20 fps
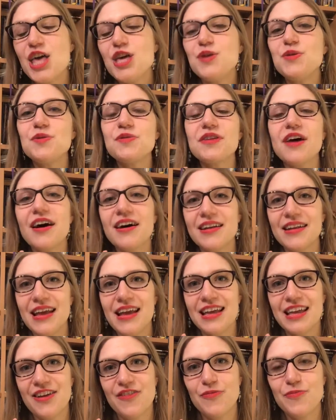You do not
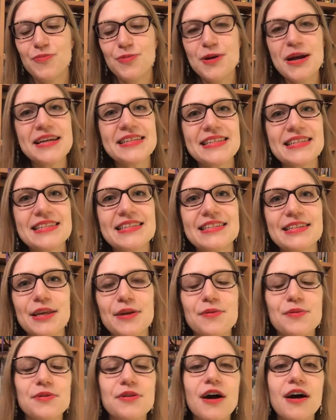give presents,
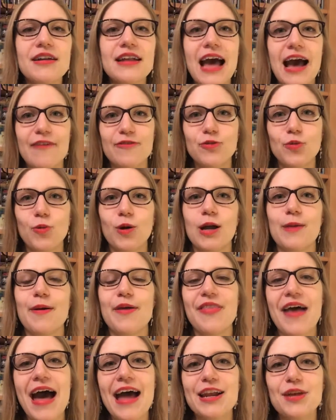you do not have to worry
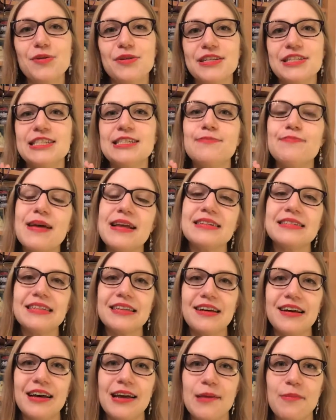about that, you just spend
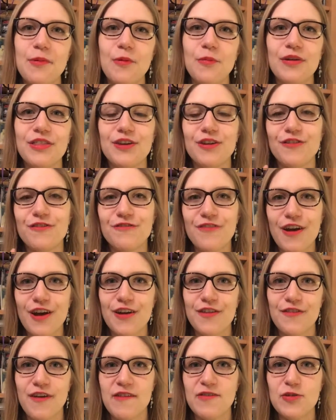time with your
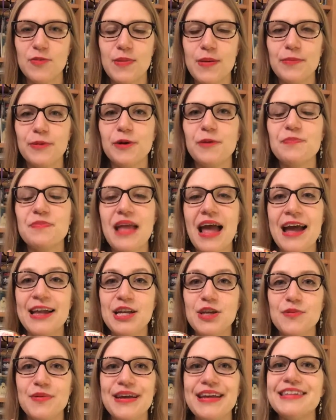very favorite people
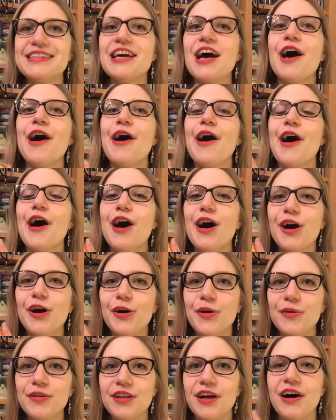and you eat a
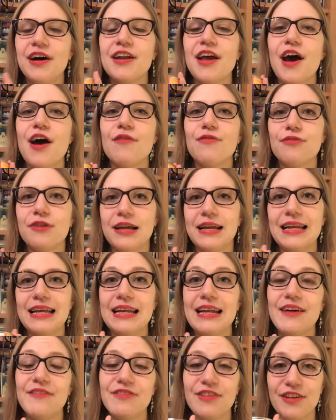whole lot of
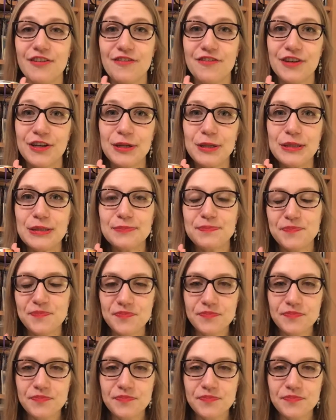really lovely food.